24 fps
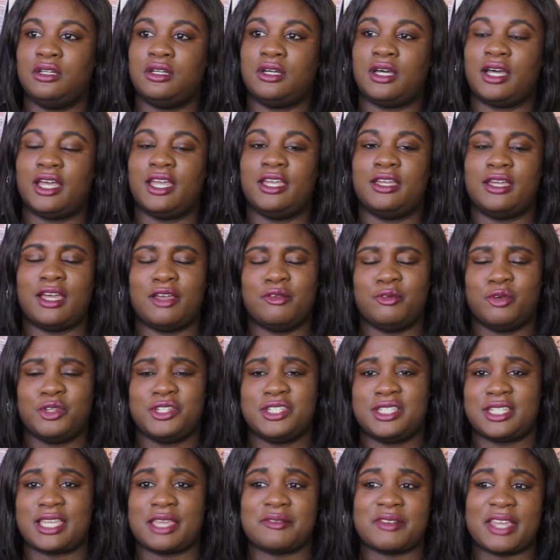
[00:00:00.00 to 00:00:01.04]
I
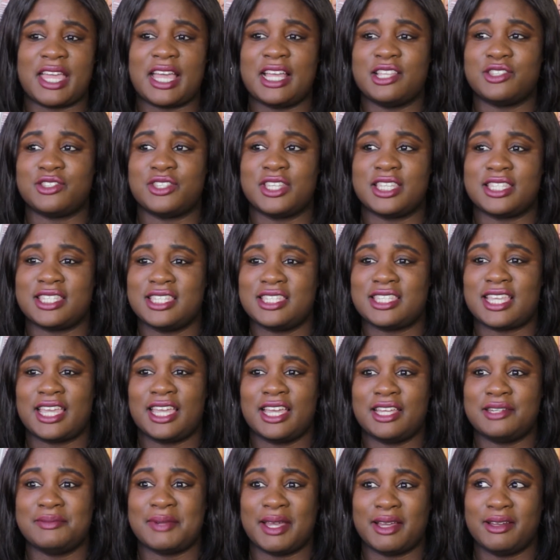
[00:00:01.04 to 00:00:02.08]
wanted to get my hands on it since I
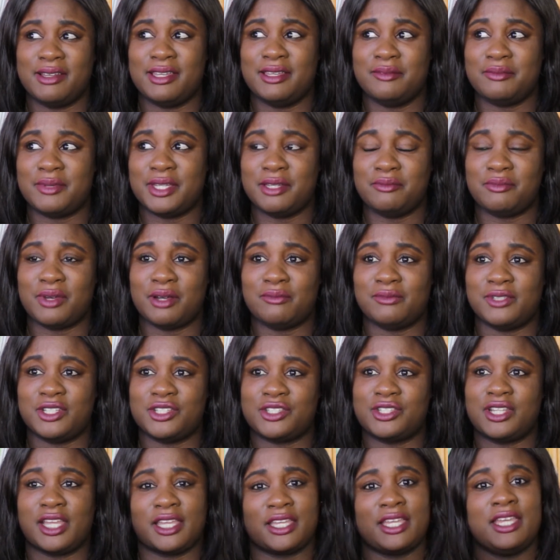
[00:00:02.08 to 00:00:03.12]
heard about it being
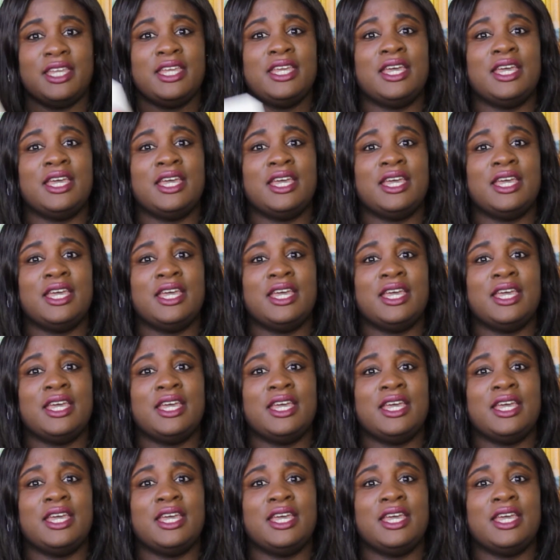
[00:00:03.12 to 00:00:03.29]
published, like,